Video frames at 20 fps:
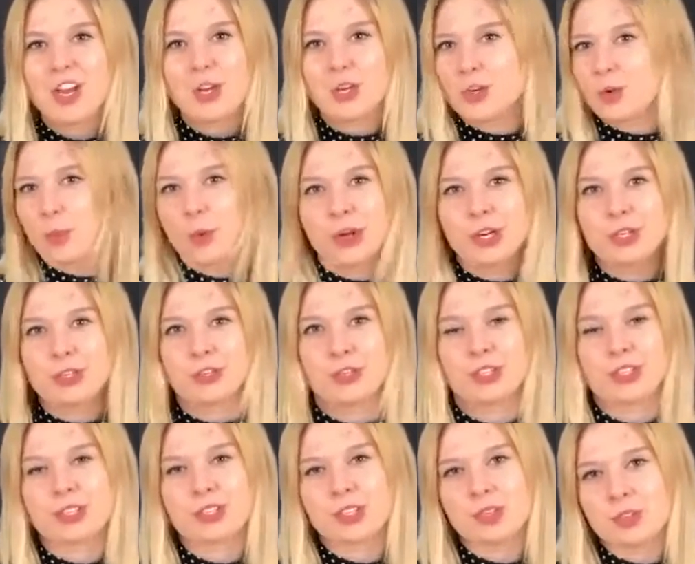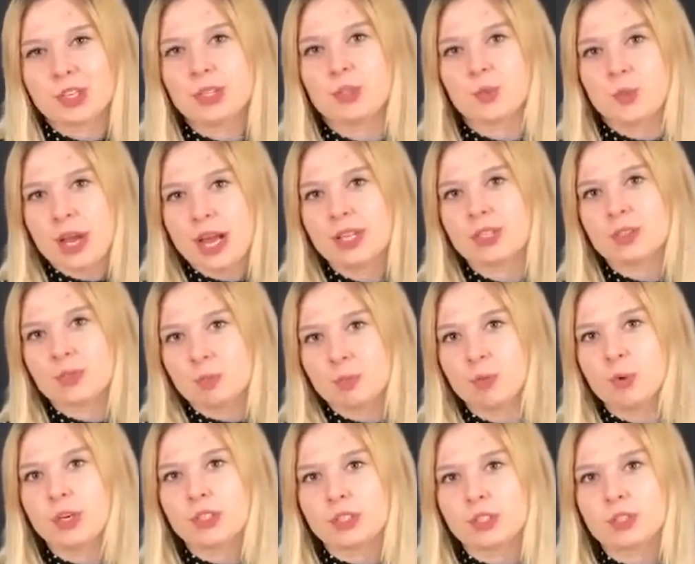You don't want to do this. And that's why it's
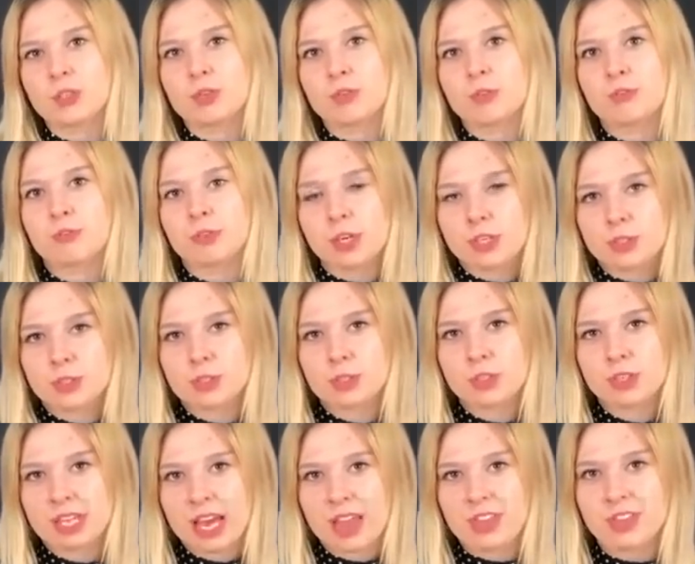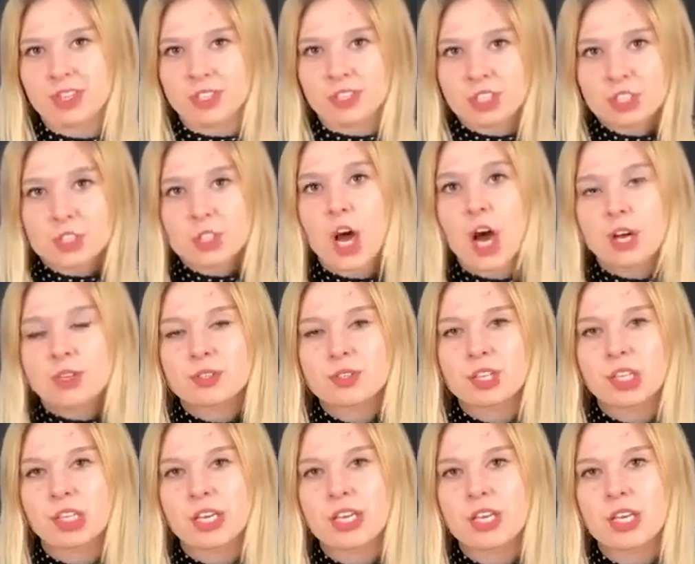important first get the
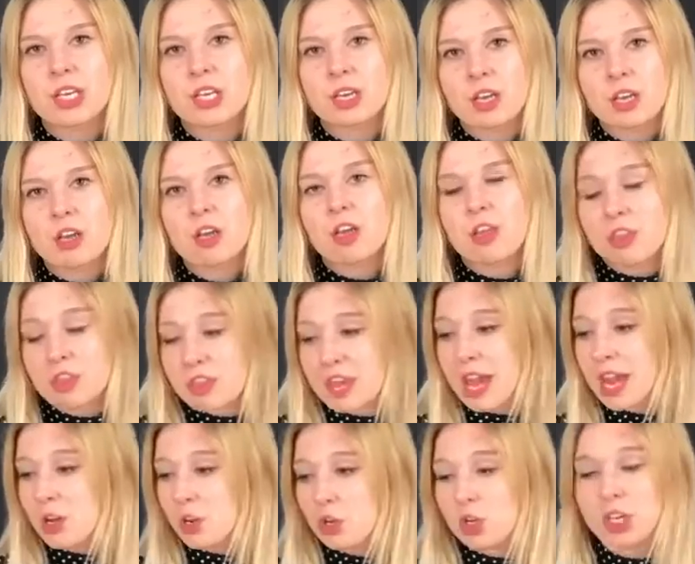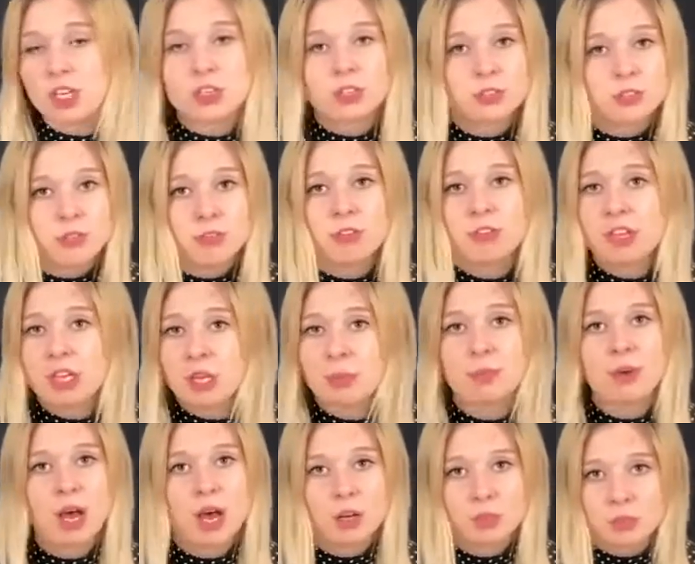detox cleaning, then you can think
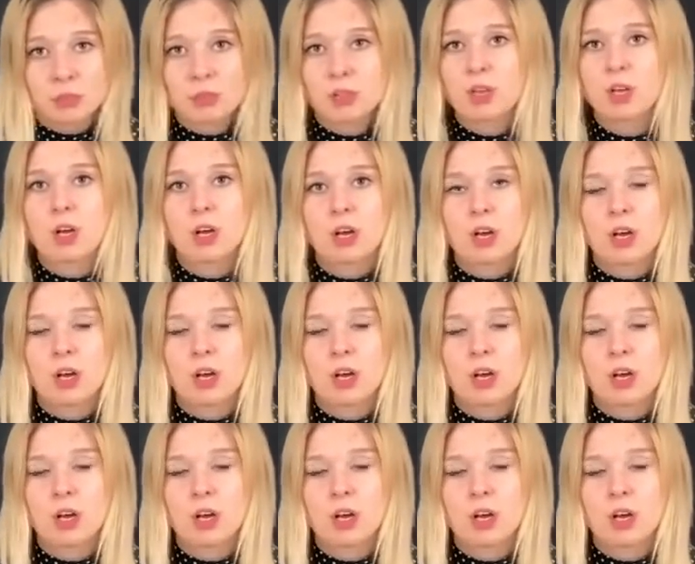about